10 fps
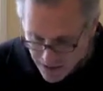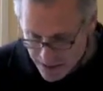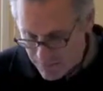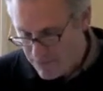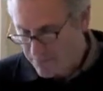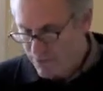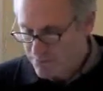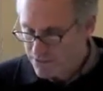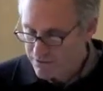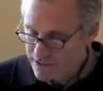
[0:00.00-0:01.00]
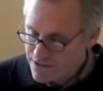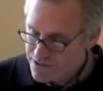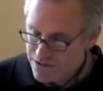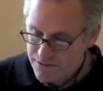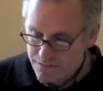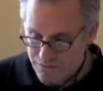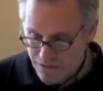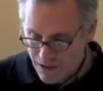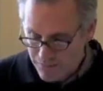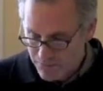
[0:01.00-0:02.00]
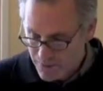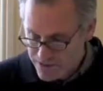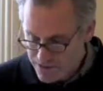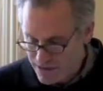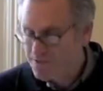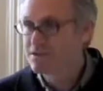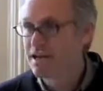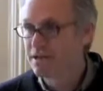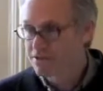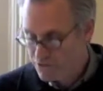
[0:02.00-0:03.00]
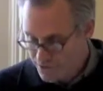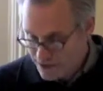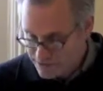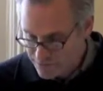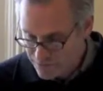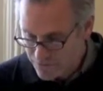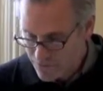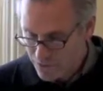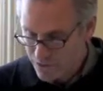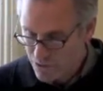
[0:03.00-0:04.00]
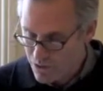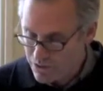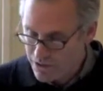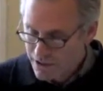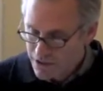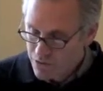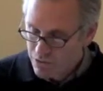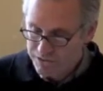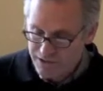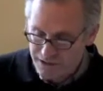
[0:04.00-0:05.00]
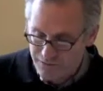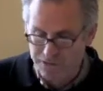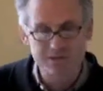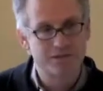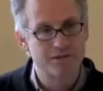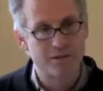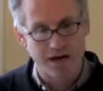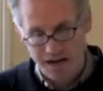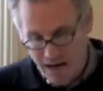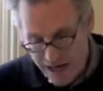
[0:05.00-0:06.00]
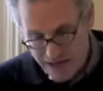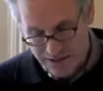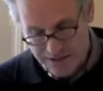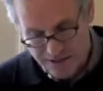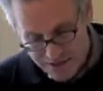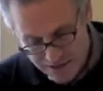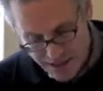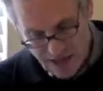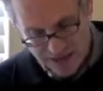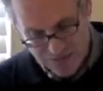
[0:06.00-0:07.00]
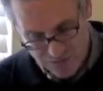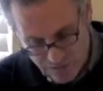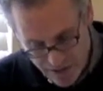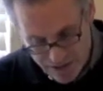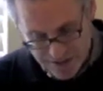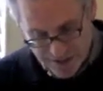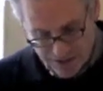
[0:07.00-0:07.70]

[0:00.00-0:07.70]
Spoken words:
A company public relations representative said in 2004, quote, "You will see diversity by age, sex, race,